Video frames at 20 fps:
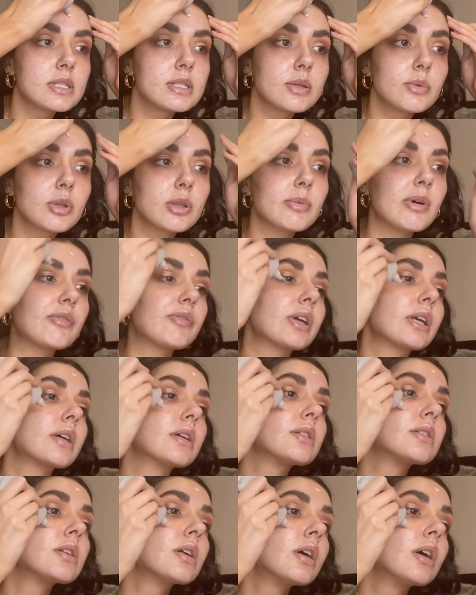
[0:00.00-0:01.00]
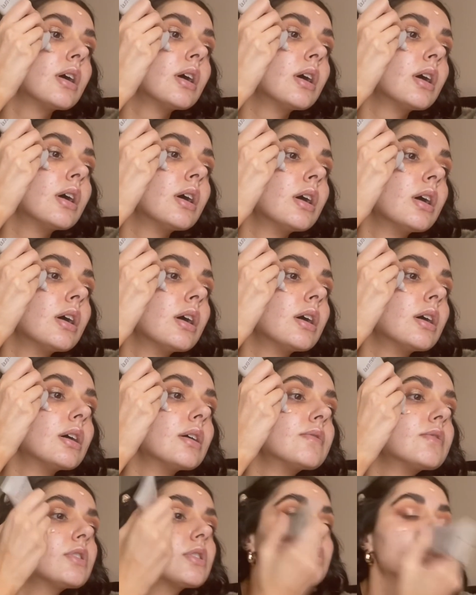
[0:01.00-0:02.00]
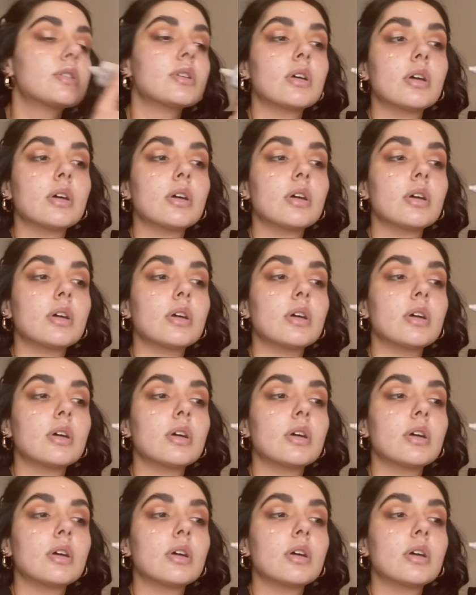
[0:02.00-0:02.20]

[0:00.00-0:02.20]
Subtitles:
with my fingers. I've just